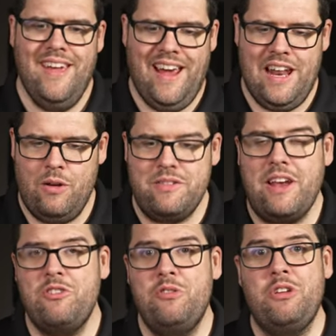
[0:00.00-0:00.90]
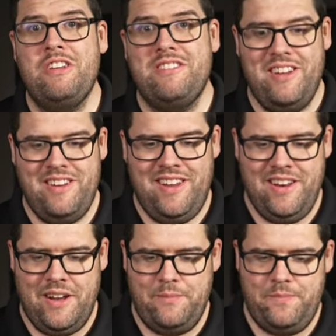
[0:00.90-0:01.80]
And I was actually really excited to eat
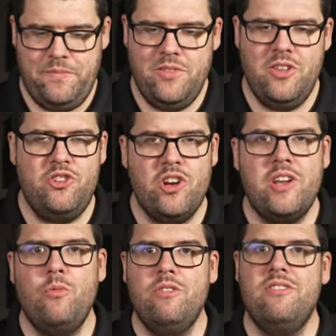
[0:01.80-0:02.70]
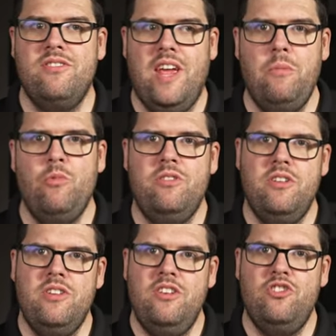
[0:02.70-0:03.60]
it. The chicken was the same with the
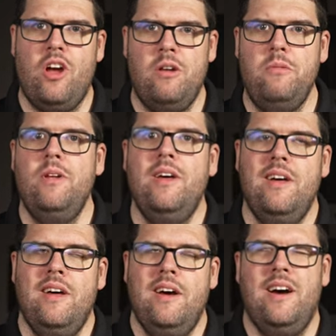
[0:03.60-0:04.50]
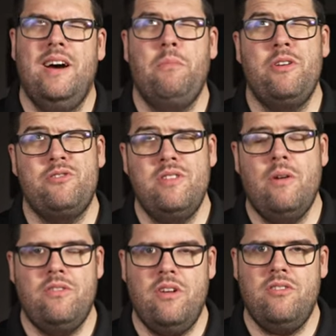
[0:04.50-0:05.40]
Dijon uh, mustard
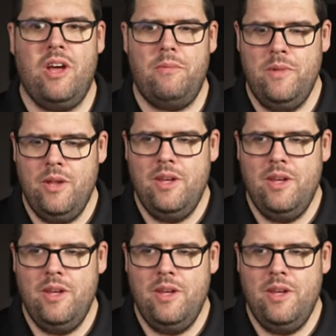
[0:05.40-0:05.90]
that was on top.